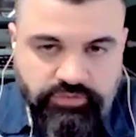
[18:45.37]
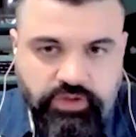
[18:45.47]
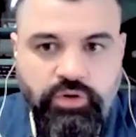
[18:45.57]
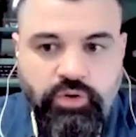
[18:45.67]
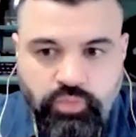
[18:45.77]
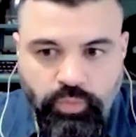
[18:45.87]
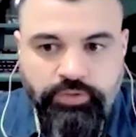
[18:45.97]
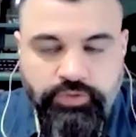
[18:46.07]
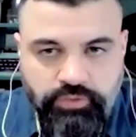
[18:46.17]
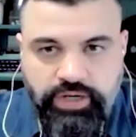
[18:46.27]
of your own
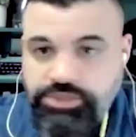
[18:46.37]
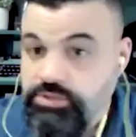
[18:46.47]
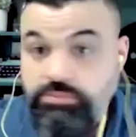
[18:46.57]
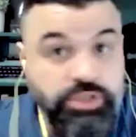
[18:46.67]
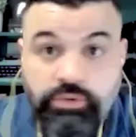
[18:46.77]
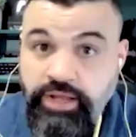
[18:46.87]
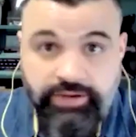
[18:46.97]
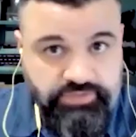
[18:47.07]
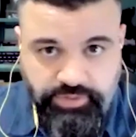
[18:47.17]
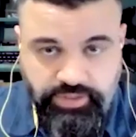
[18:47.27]
wealth creation, you don't
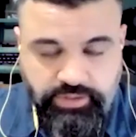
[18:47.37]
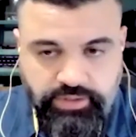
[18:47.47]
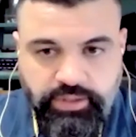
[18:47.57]
have to be.